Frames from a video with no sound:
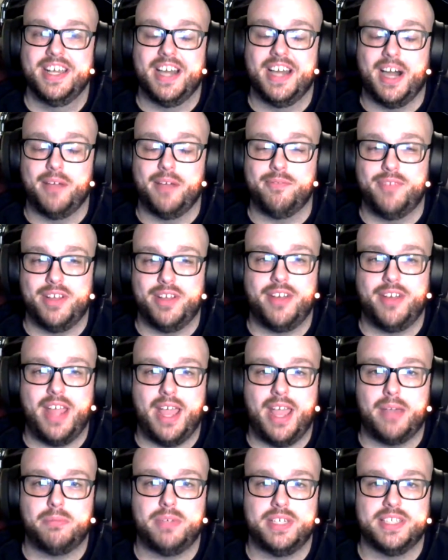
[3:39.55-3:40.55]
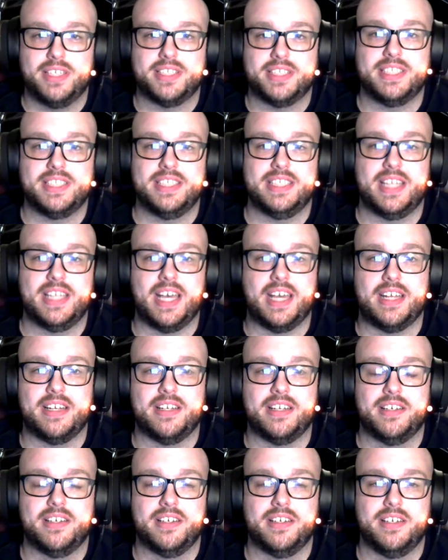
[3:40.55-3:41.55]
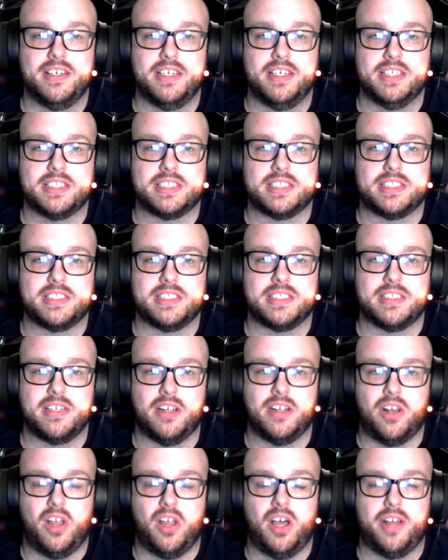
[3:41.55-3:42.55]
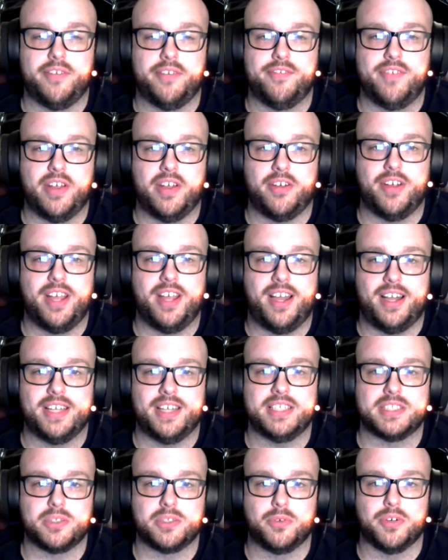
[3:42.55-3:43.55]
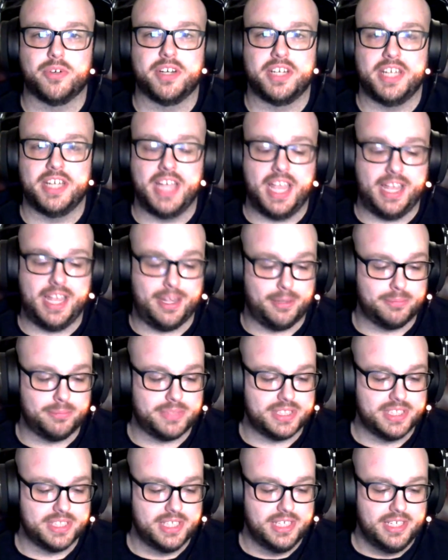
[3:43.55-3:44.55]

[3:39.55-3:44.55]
I'm very happy to see that it's a lot of very high scoring games.